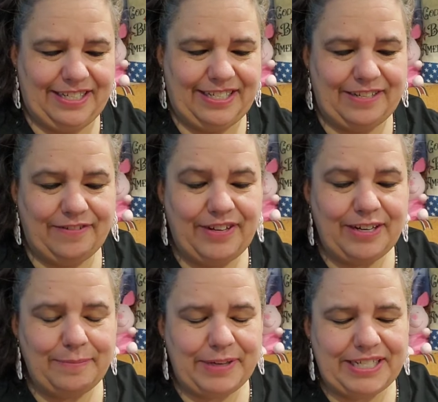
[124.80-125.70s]
So we
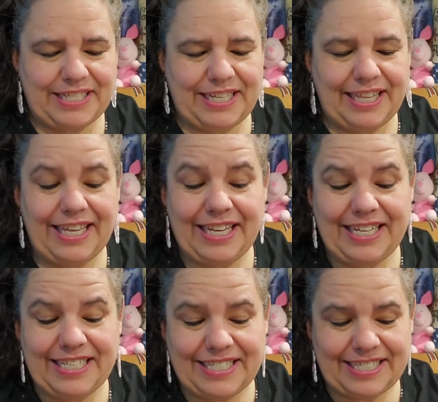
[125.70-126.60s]
are mixing
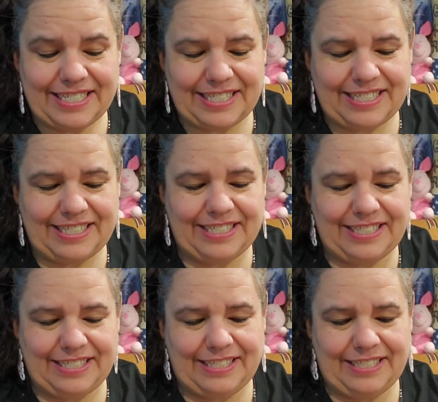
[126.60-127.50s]
these.
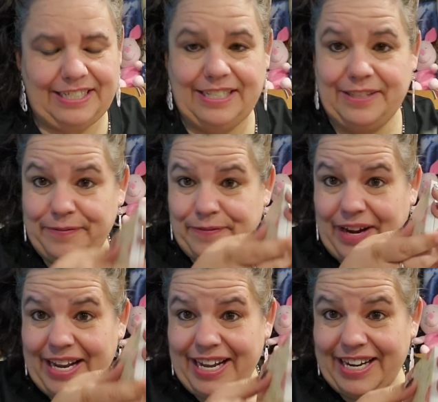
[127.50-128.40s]

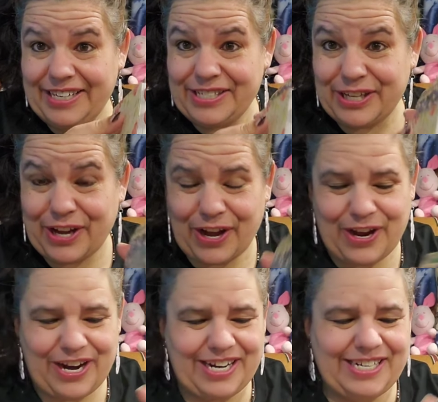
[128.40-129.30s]
Right here is the
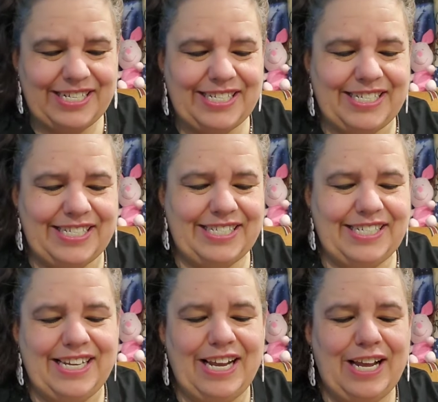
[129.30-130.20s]
cards.
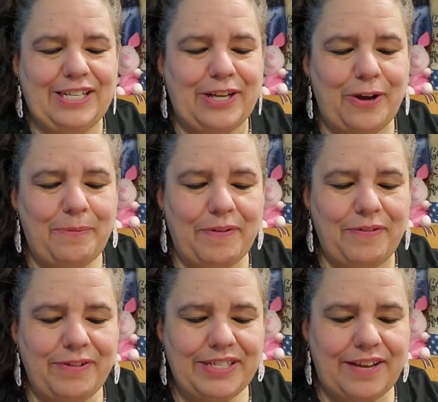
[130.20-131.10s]
So I hope
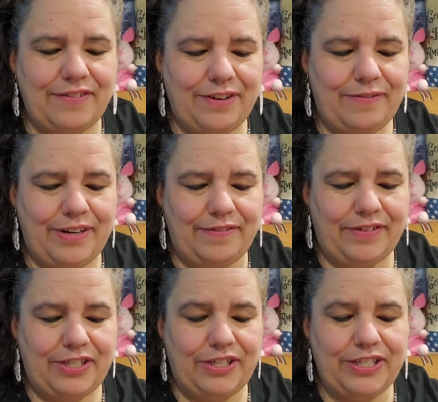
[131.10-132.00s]
everyone's having a
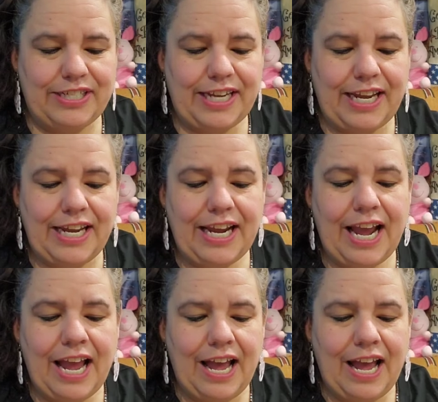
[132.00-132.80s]
wonderful Tuesday.